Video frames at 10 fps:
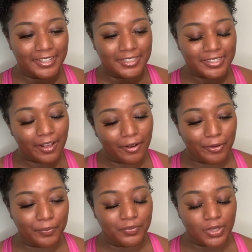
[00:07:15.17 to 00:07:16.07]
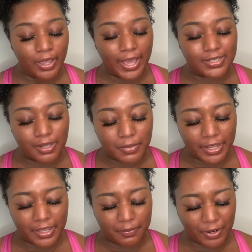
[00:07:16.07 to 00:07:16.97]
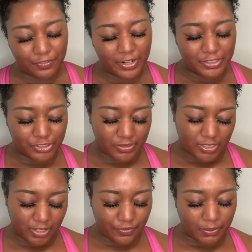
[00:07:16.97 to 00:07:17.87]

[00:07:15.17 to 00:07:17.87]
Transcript: so as I'm like getting my furniture and stuff,